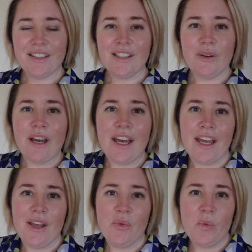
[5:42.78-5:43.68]
So
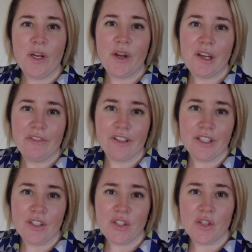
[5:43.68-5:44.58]
I went
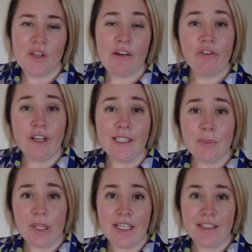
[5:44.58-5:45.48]
over to a friend's
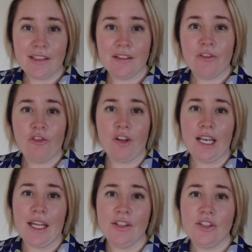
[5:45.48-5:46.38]
place for
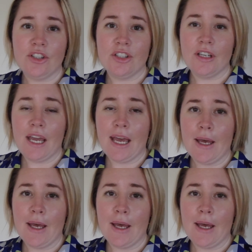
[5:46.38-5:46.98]
lunch.